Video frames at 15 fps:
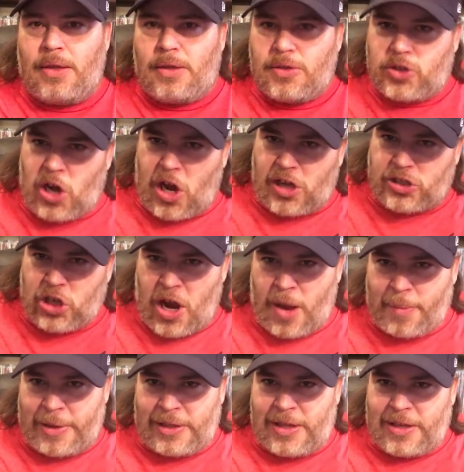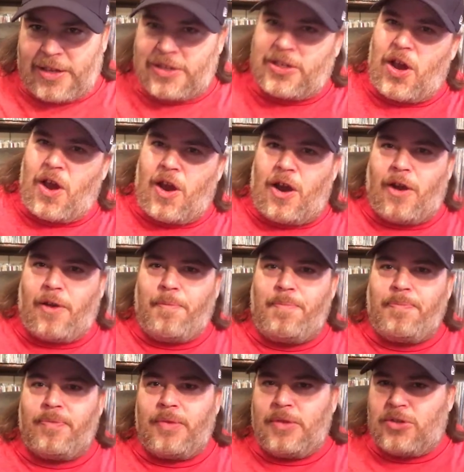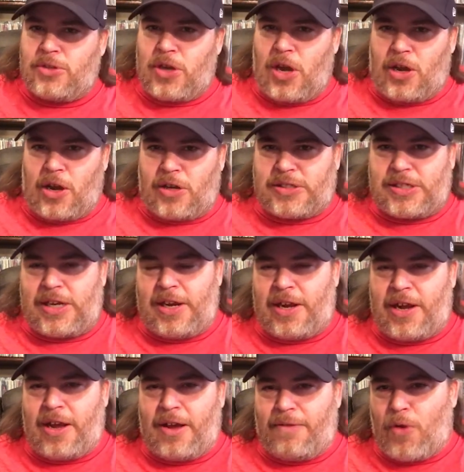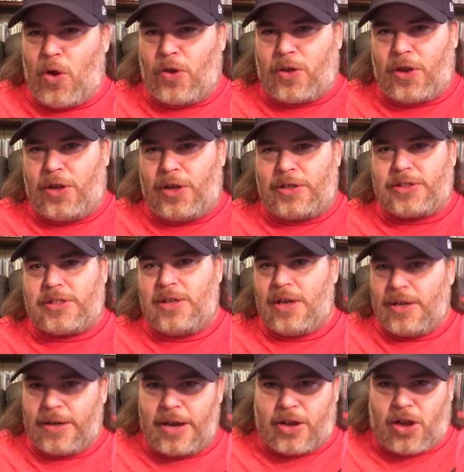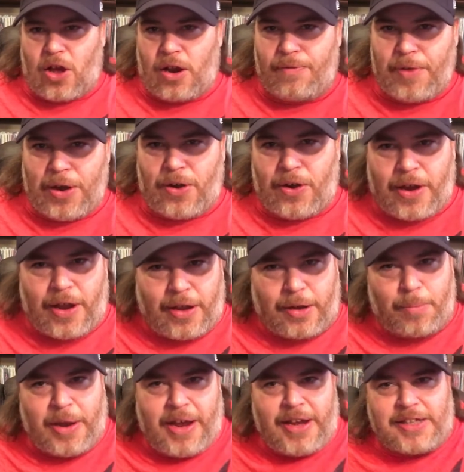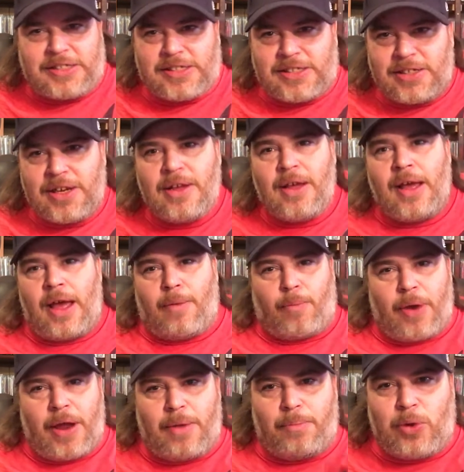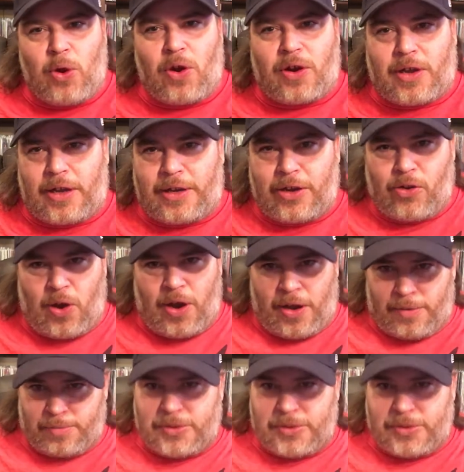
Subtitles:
Josh Homme, lead guitar. John Garcia, vocals. Nick Oliveri on the bass. And Brent York on the drums.